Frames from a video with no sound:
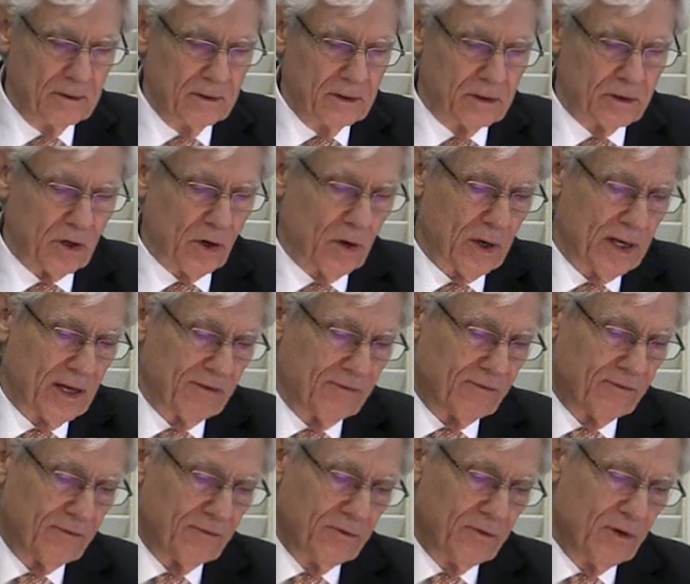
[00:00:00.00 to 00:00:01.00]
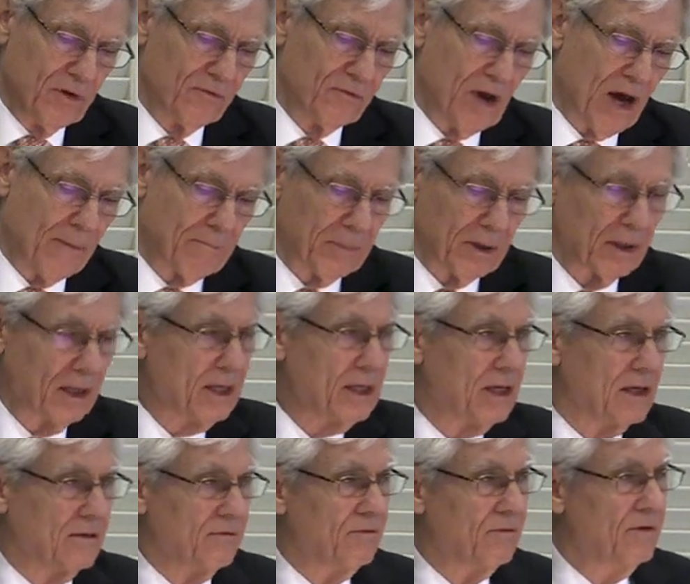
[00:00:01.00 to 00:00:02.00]
So, if you've not
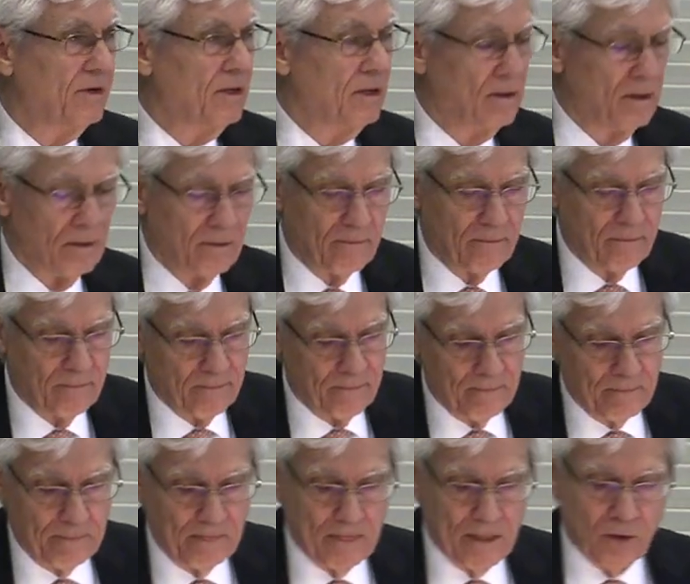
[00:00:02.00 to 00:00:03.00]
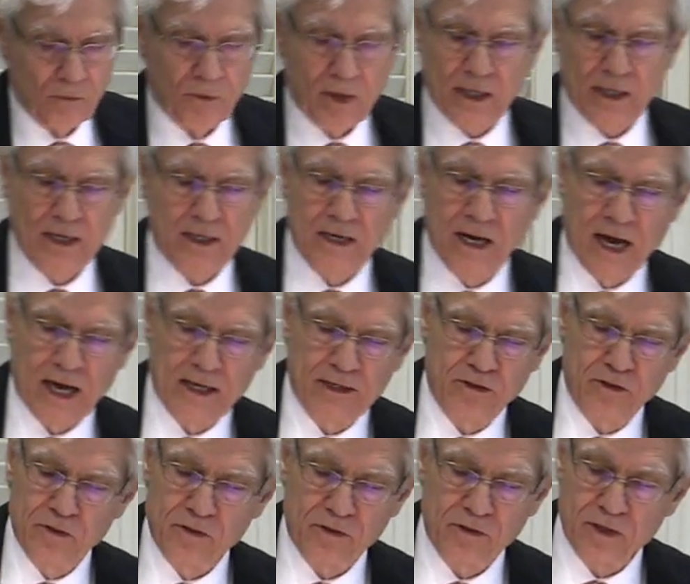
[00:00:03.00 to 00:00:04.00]
believed,
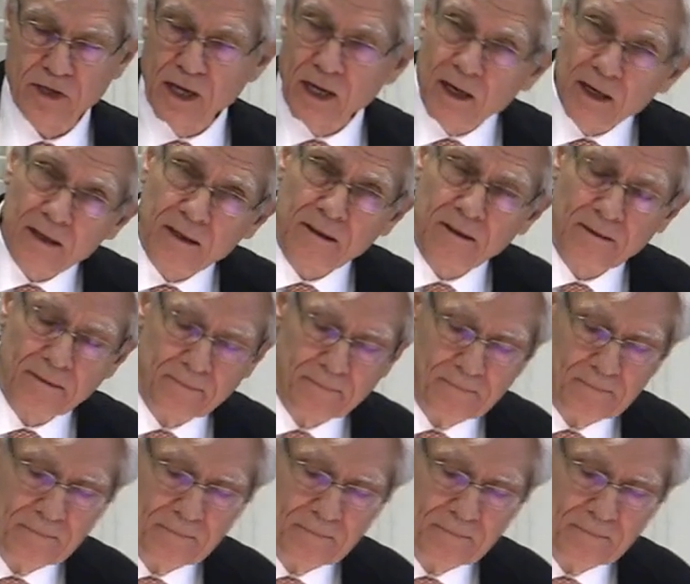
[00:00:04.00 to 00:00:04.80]
recognize your sin